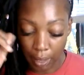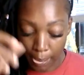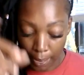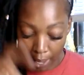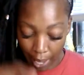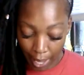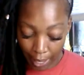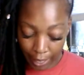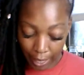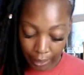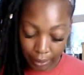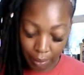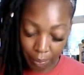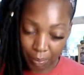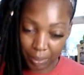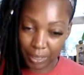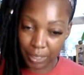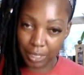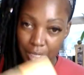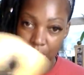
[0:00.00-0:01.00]
I got the
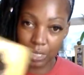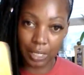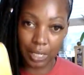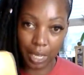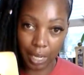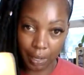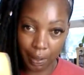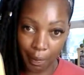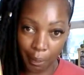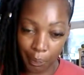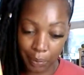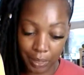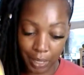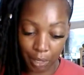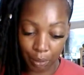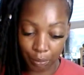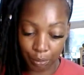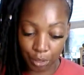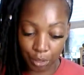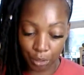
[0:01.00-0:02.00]
magician that comes
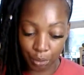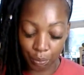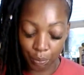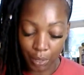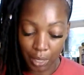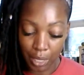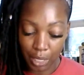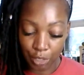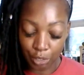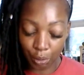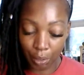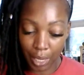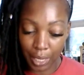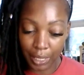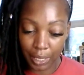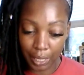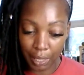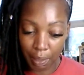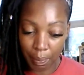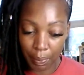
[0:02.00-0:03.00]
out too. So they
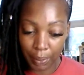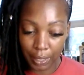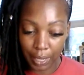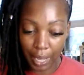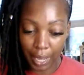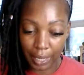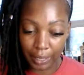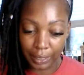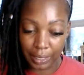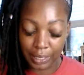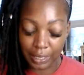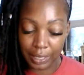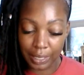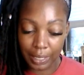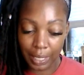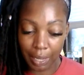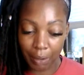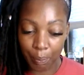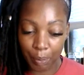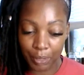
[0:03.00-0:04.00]
keeping the ideas. It's
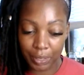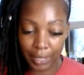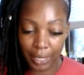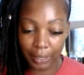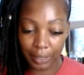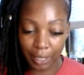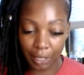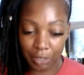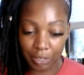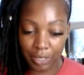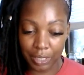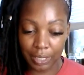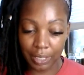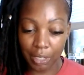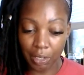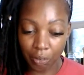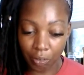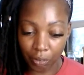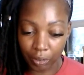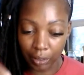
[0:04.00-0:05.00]
almost like they're
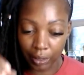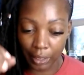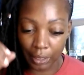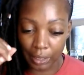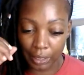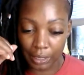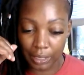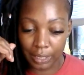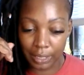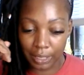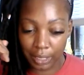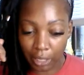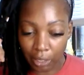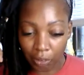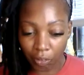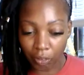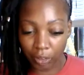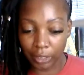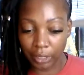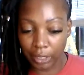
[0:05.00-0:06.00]
secret,
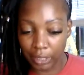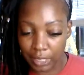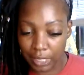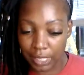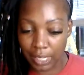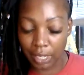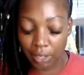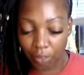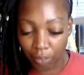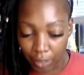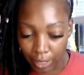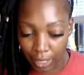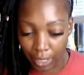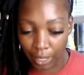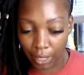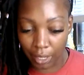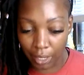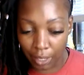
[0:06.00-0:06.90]
secretly secreting.